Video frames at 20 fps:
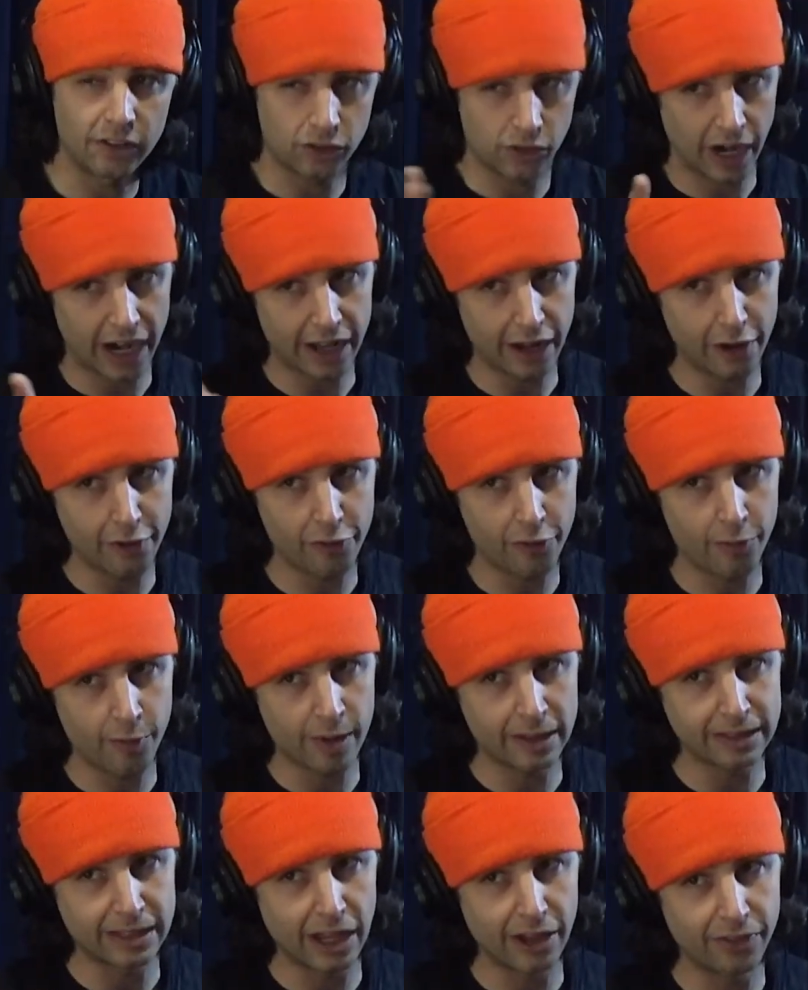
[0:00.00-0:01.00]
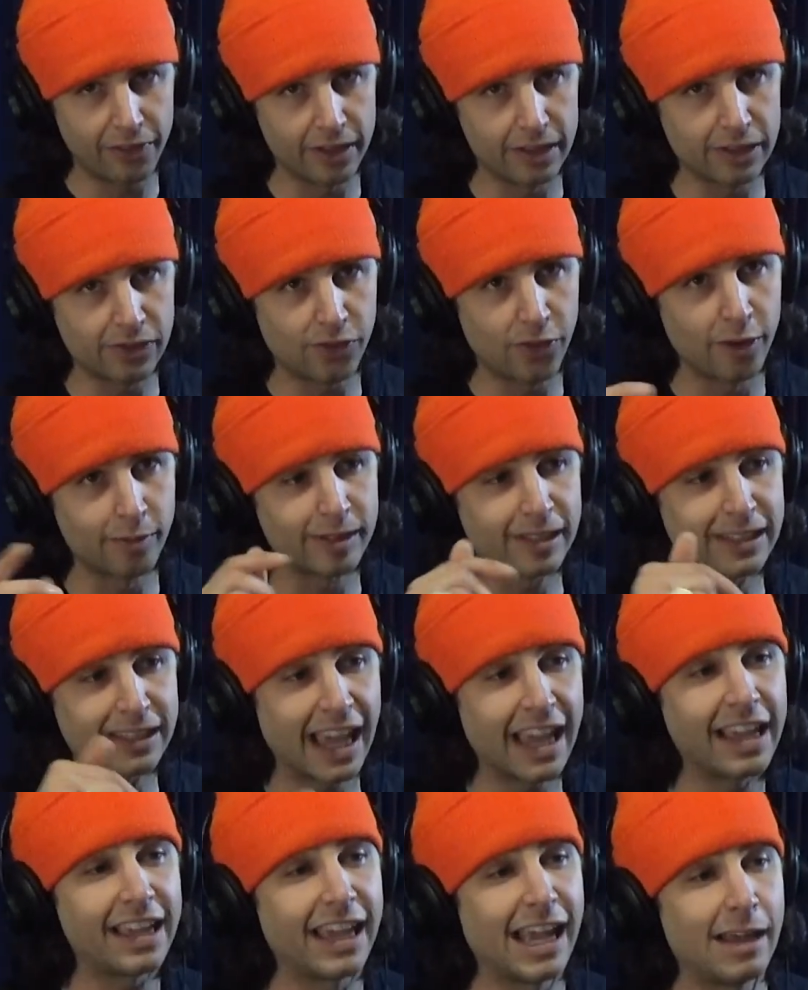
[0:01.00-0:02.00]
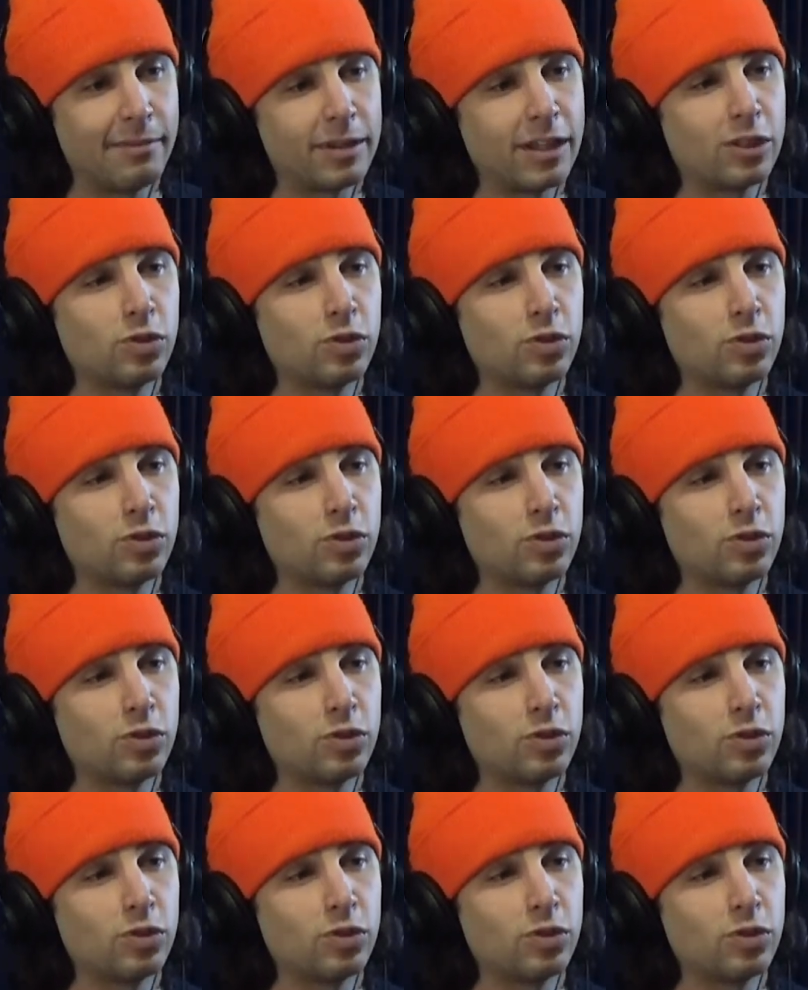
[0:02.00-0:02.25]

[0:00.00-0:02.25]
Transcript: try to go for myself is from skate camp,